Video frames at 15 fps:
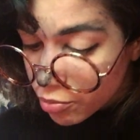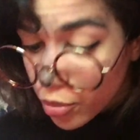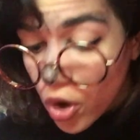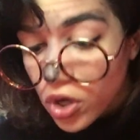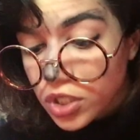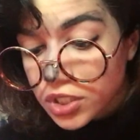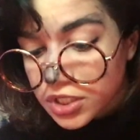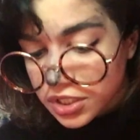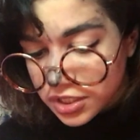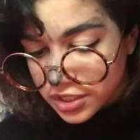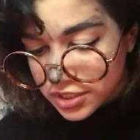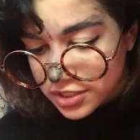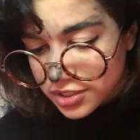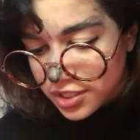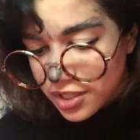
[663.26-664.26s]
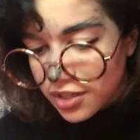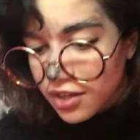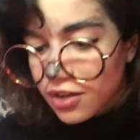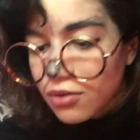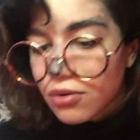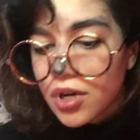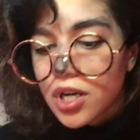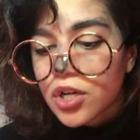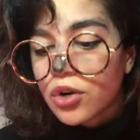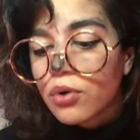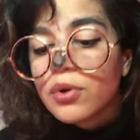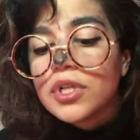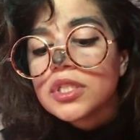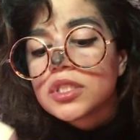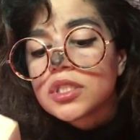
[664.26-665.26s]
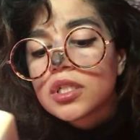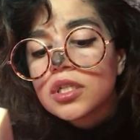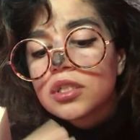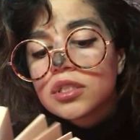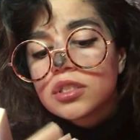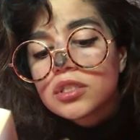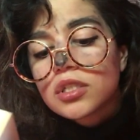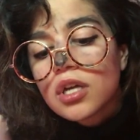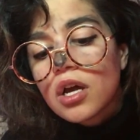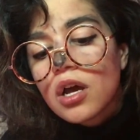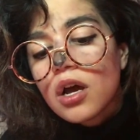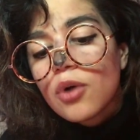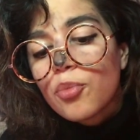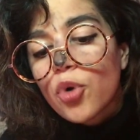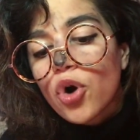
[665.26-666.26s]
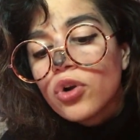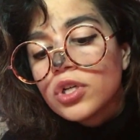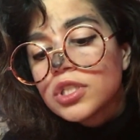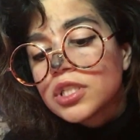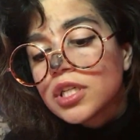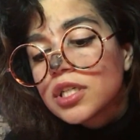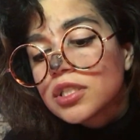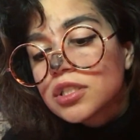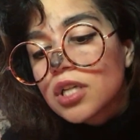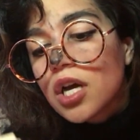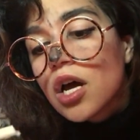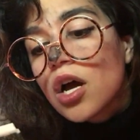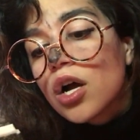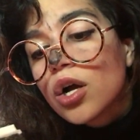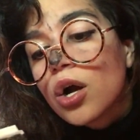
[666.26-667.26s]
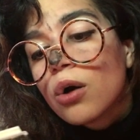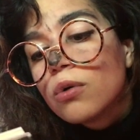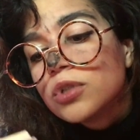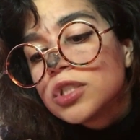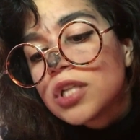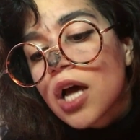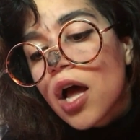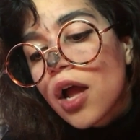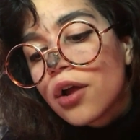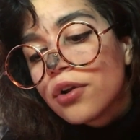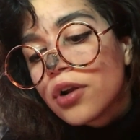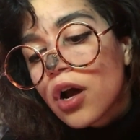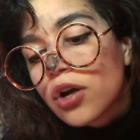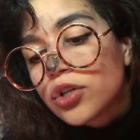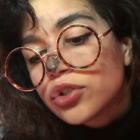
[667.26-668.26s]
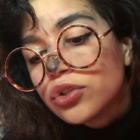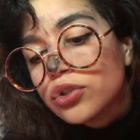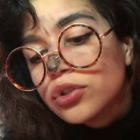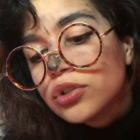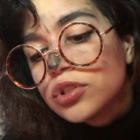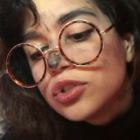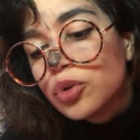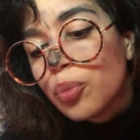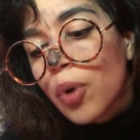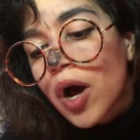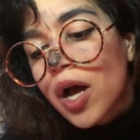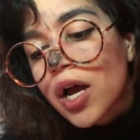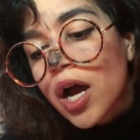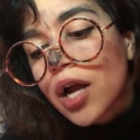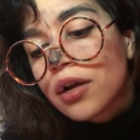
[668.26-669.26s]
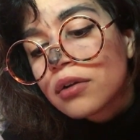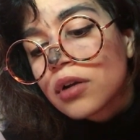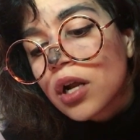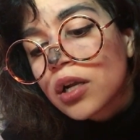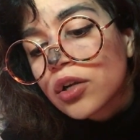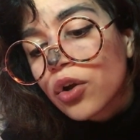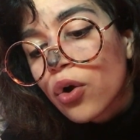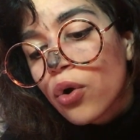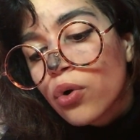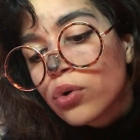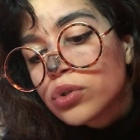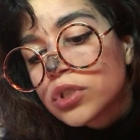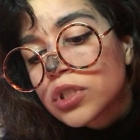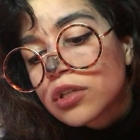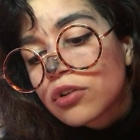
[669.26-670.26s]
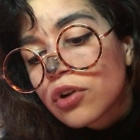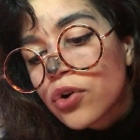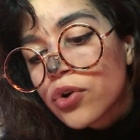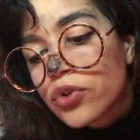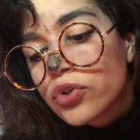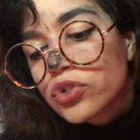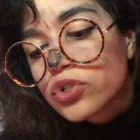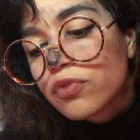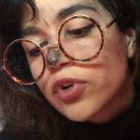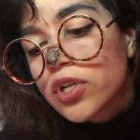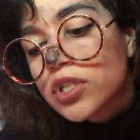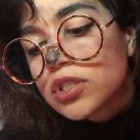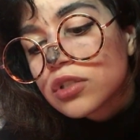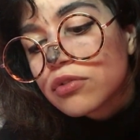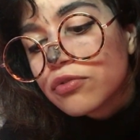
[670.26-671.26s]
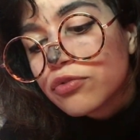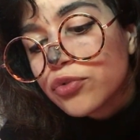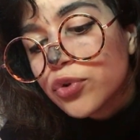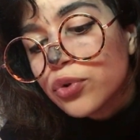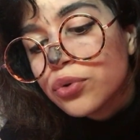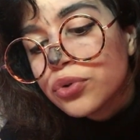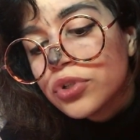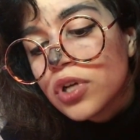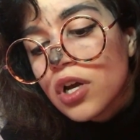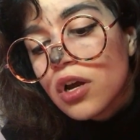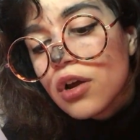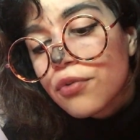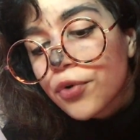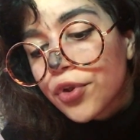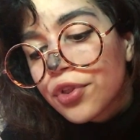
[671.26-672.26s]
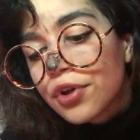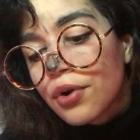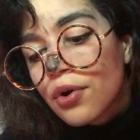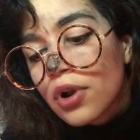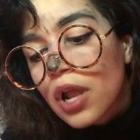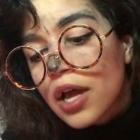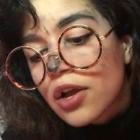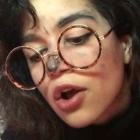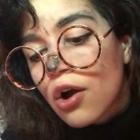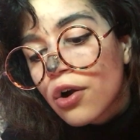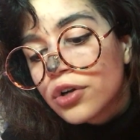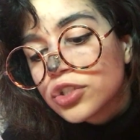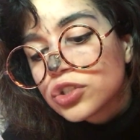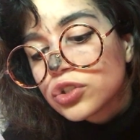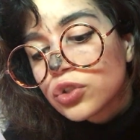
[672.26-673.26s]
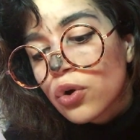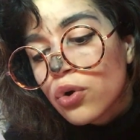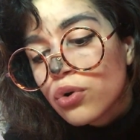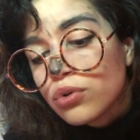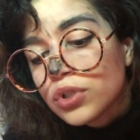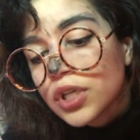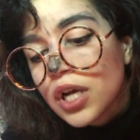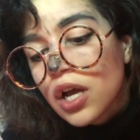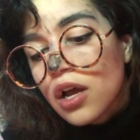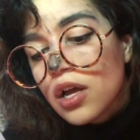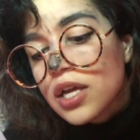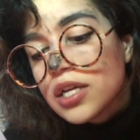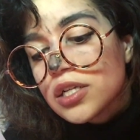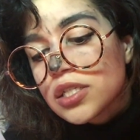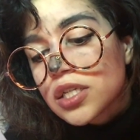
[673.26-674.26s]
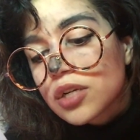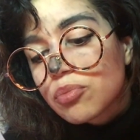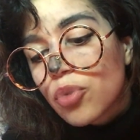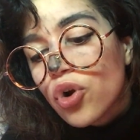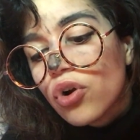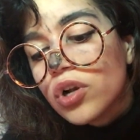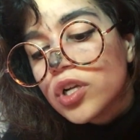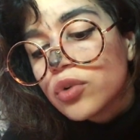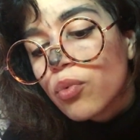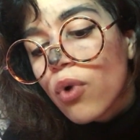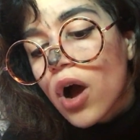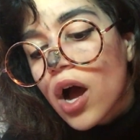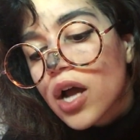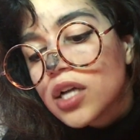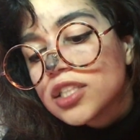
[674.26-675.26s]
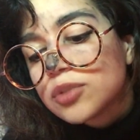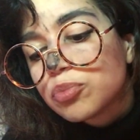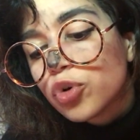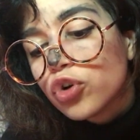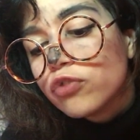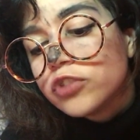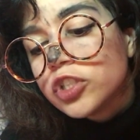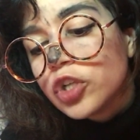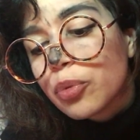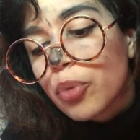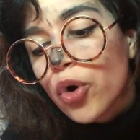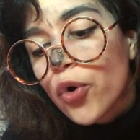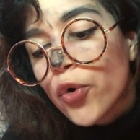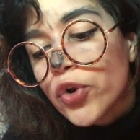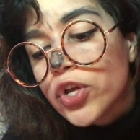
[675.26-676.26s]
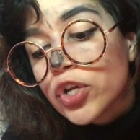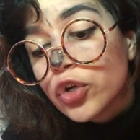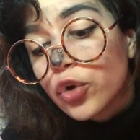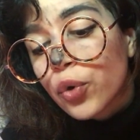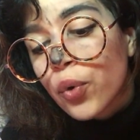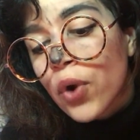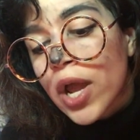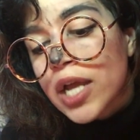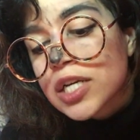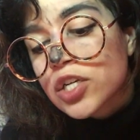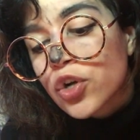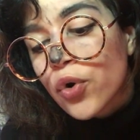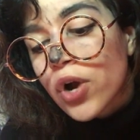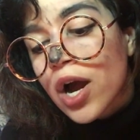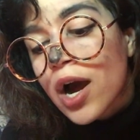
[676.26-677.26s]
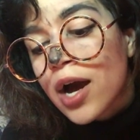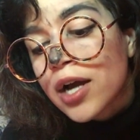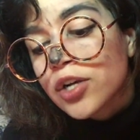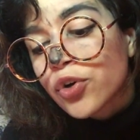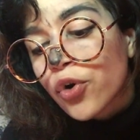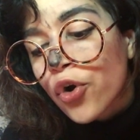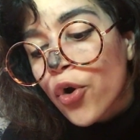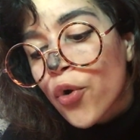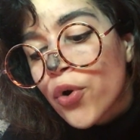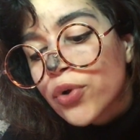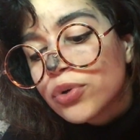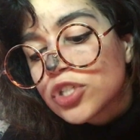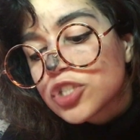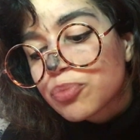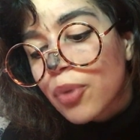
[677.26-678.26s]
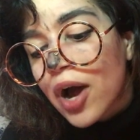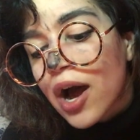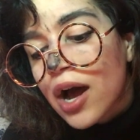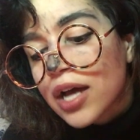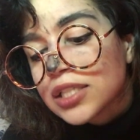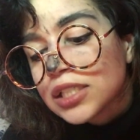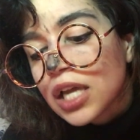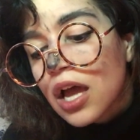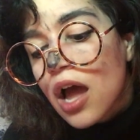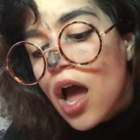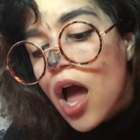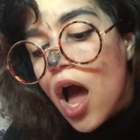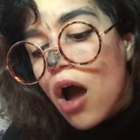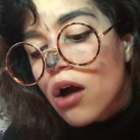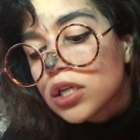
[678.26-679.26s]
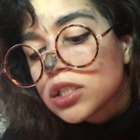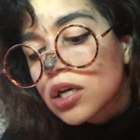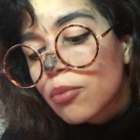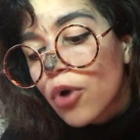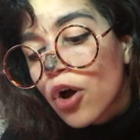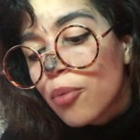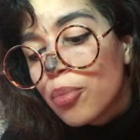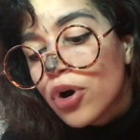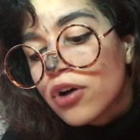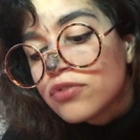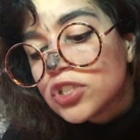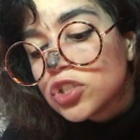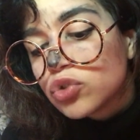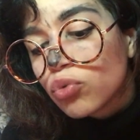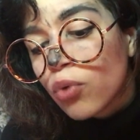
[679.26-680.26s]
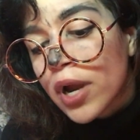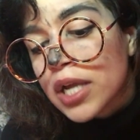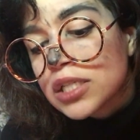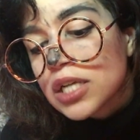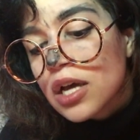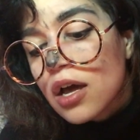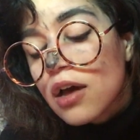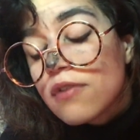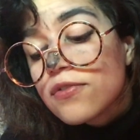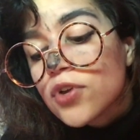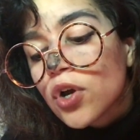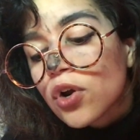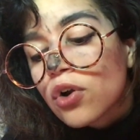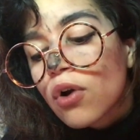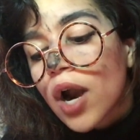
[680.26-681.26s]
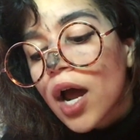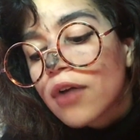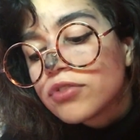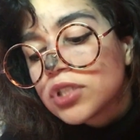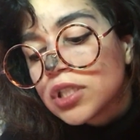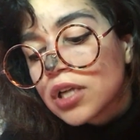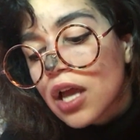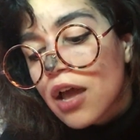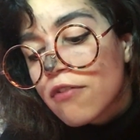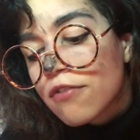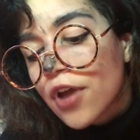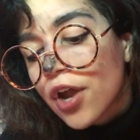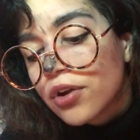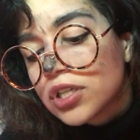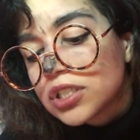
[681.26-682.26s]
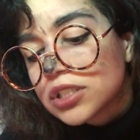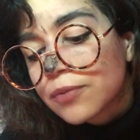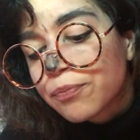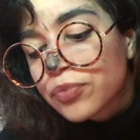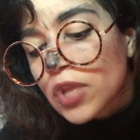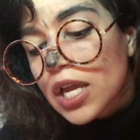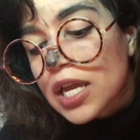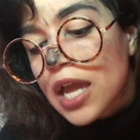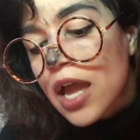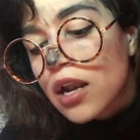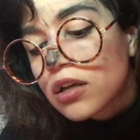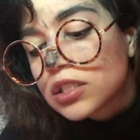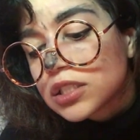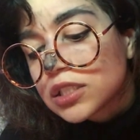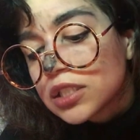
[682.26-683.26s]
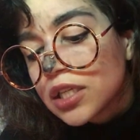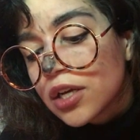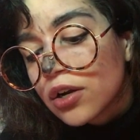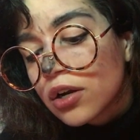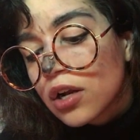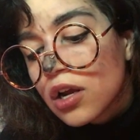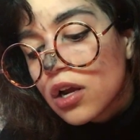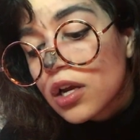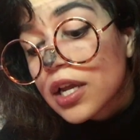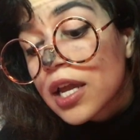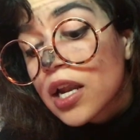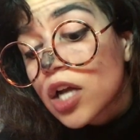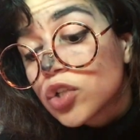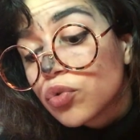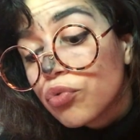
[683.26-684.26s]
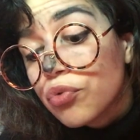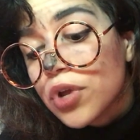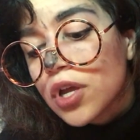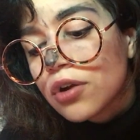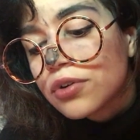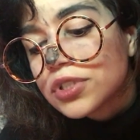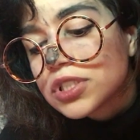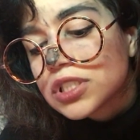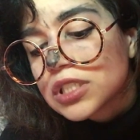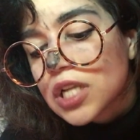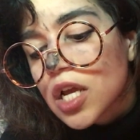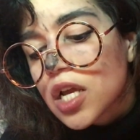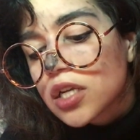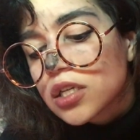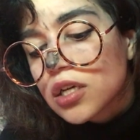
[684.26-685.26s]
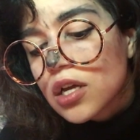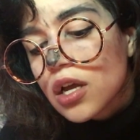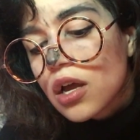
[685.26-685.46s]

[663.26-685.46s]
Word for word: Politics. What a coincidence politics. Gold and iron are good to buy iron and gold and earth's fleece and food, for they are like our soul. Hinted Merlin wise, proved Napoleon great, nor kind nor coinage buys, aught above its rate. Fear craft and avarice cannot steer, cannot rear a state.